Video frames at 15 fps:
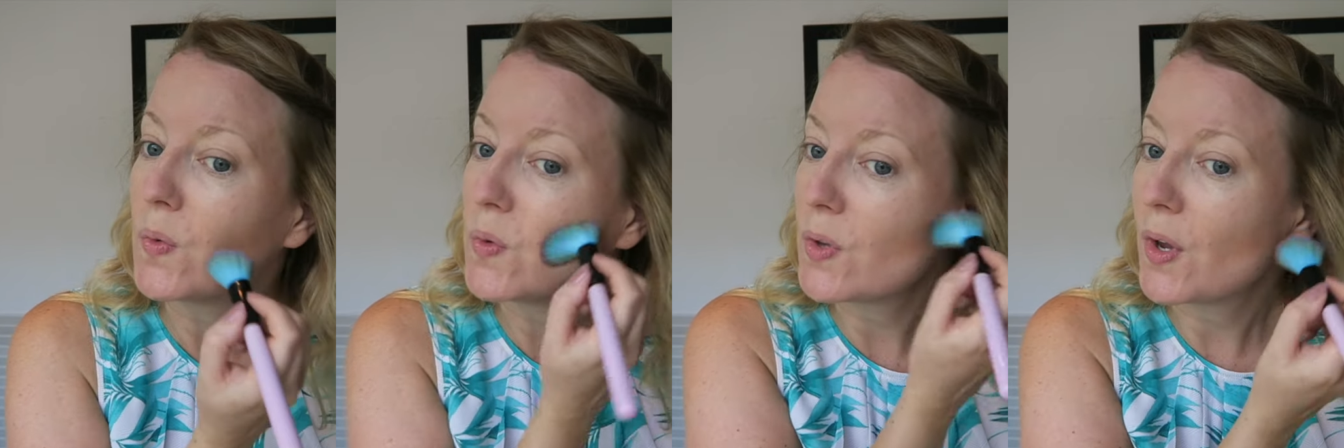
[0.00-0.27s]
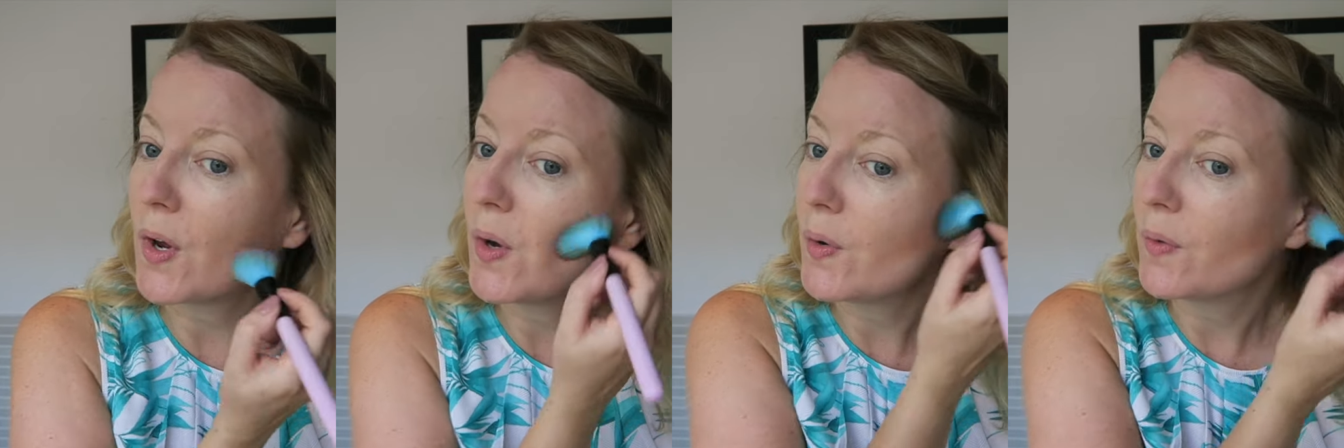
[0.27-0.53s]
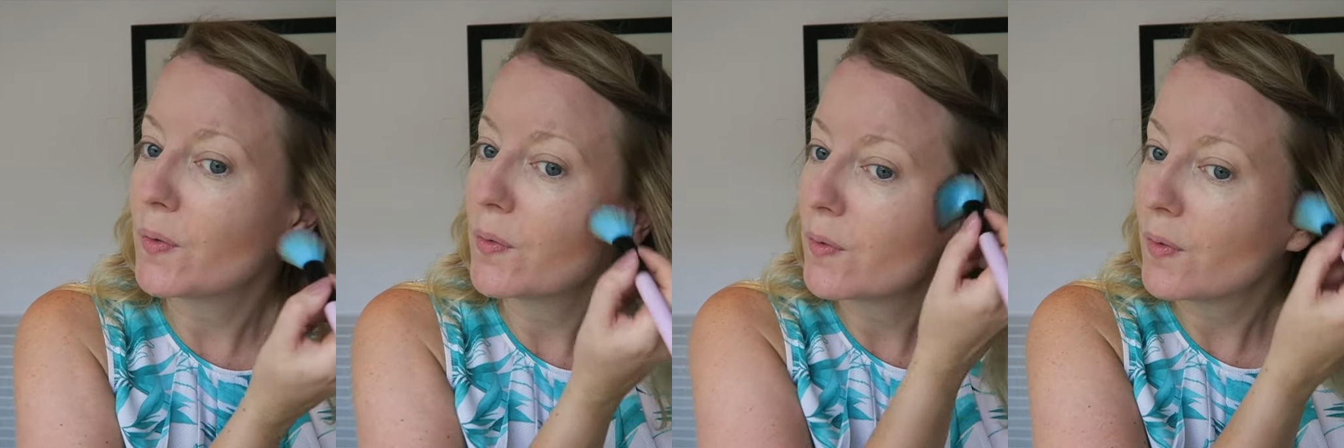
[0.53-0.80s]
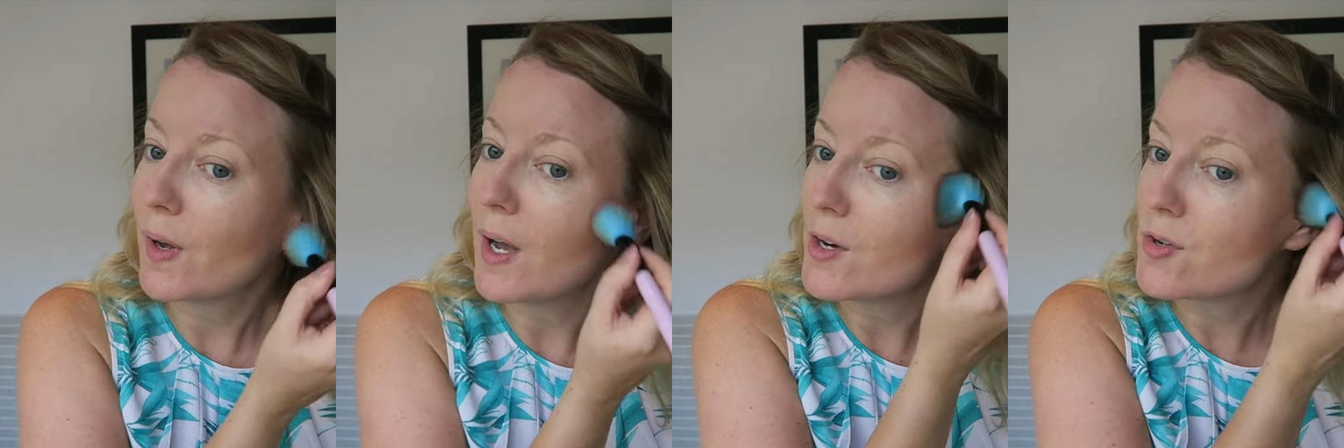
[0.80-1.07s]
So
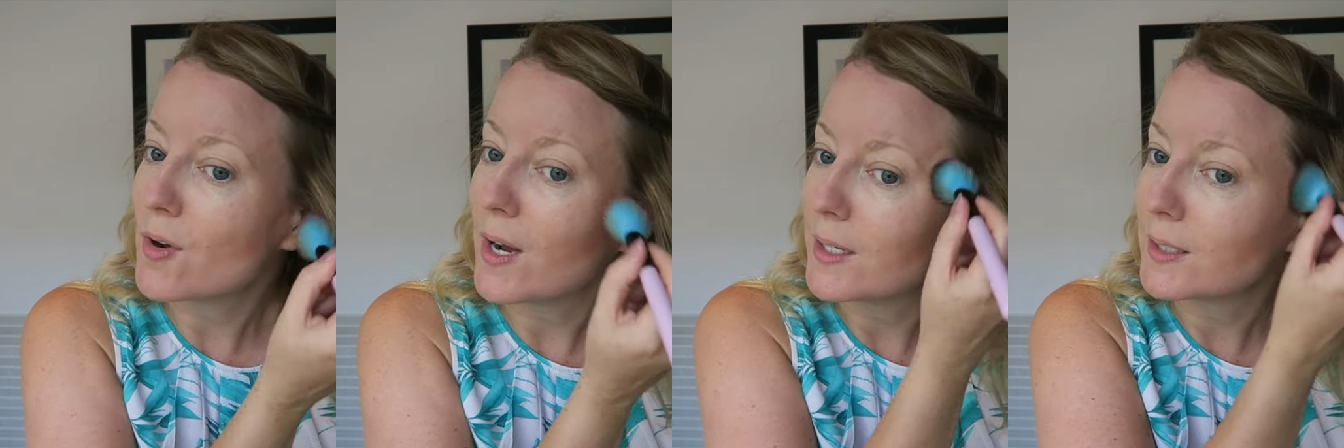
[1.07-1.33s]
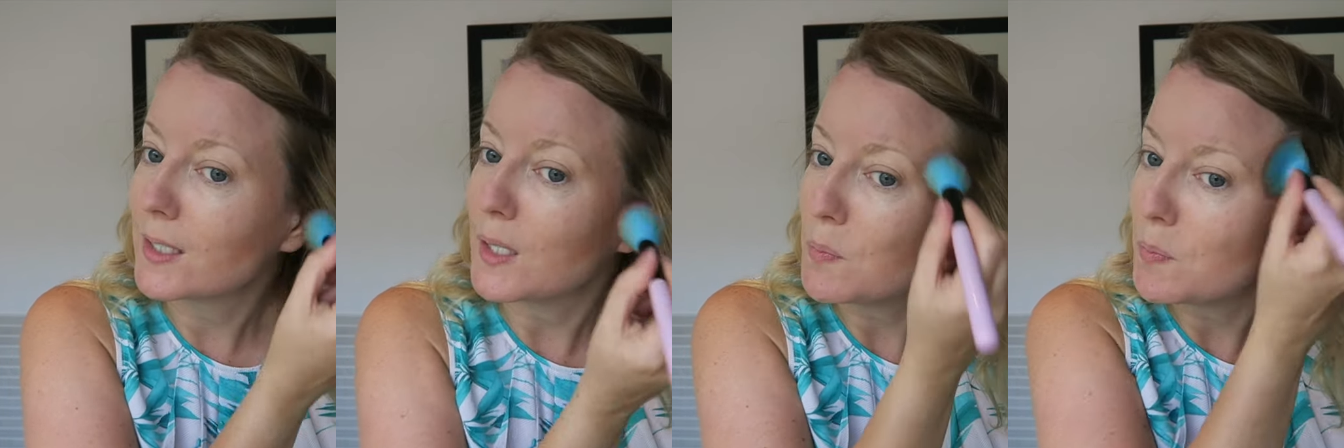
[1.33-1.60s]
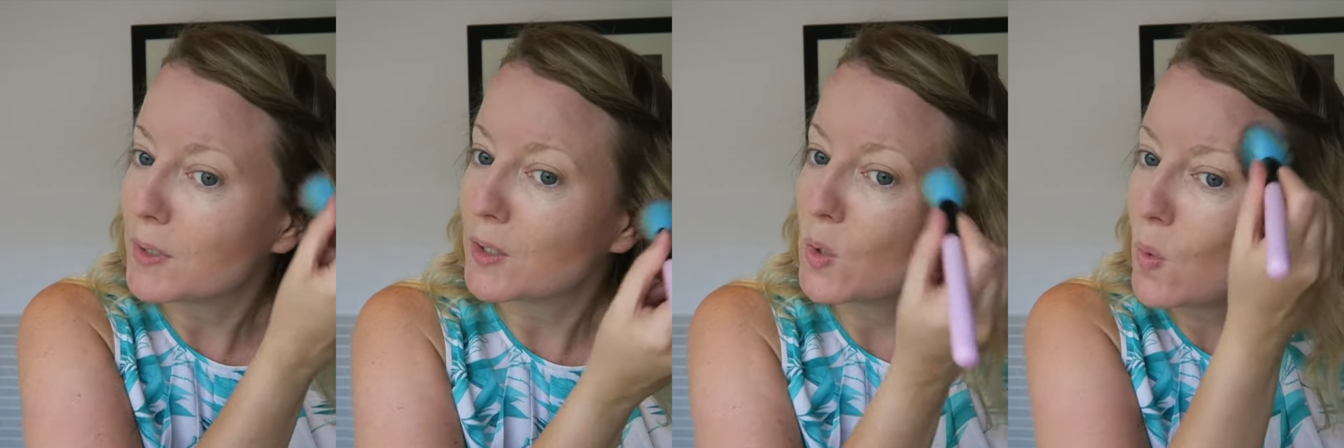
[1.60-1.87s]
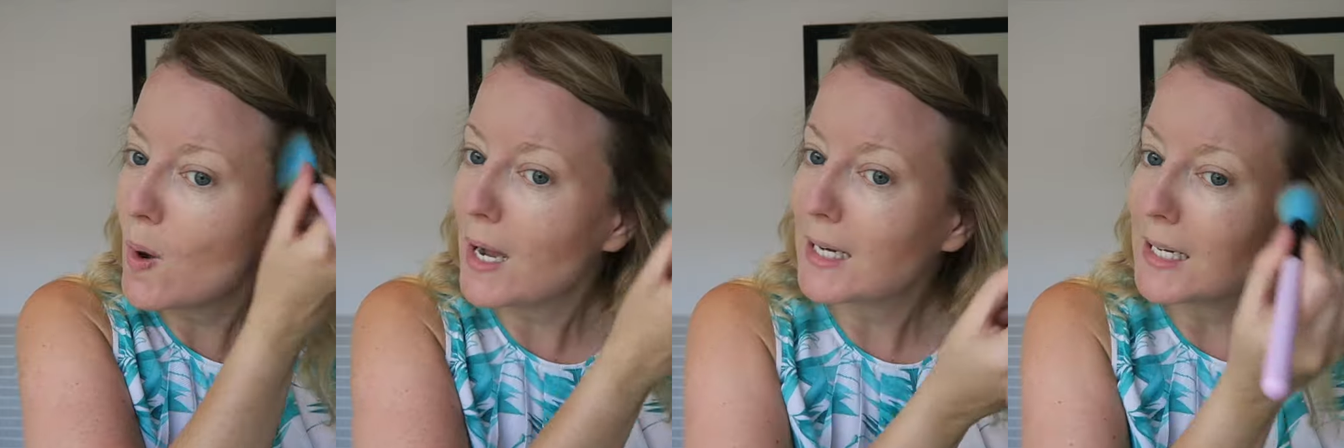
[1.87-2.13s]
I try and keep
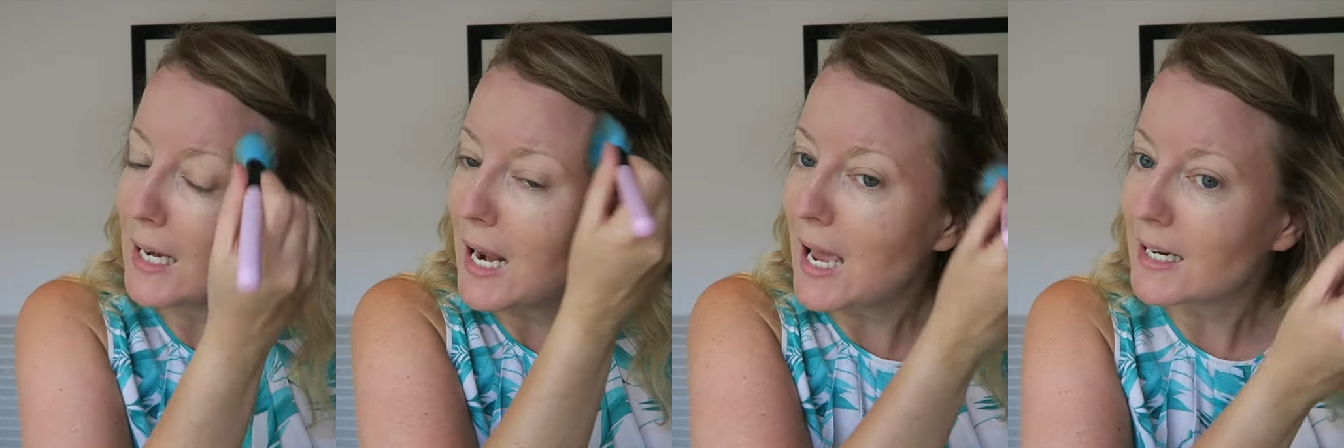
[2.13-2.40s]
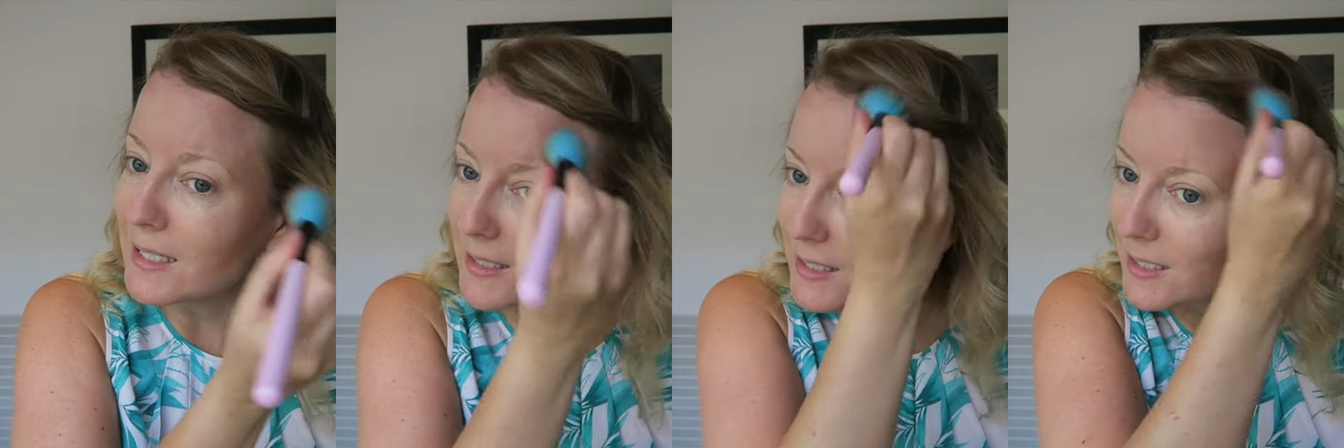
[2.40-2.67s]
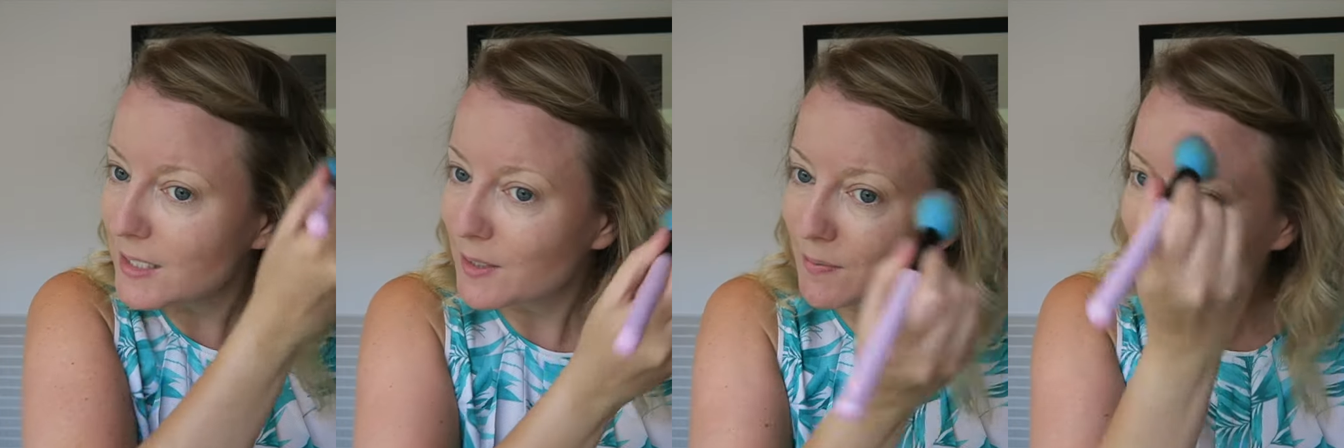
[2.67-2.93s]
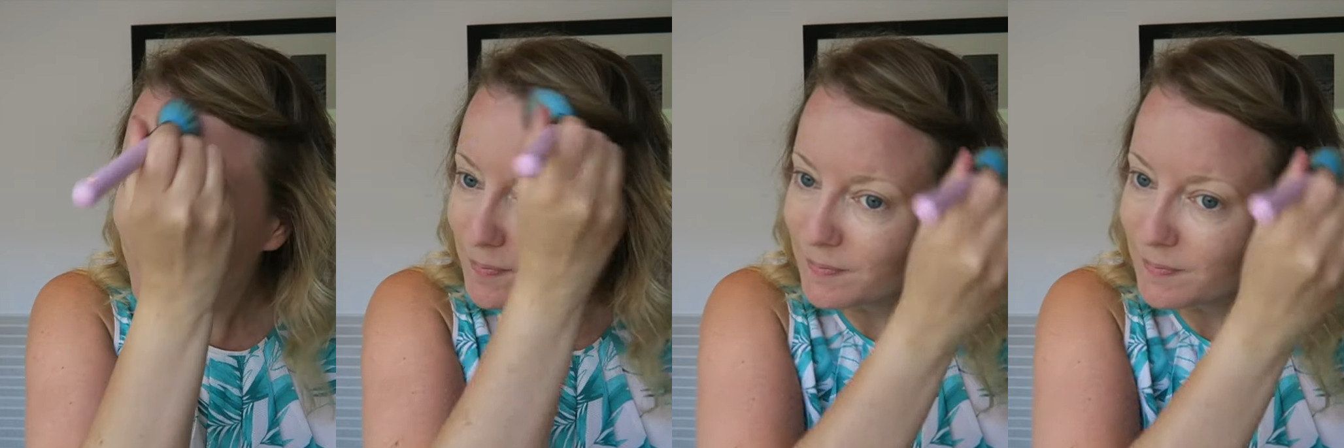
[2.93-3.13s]
it quite light.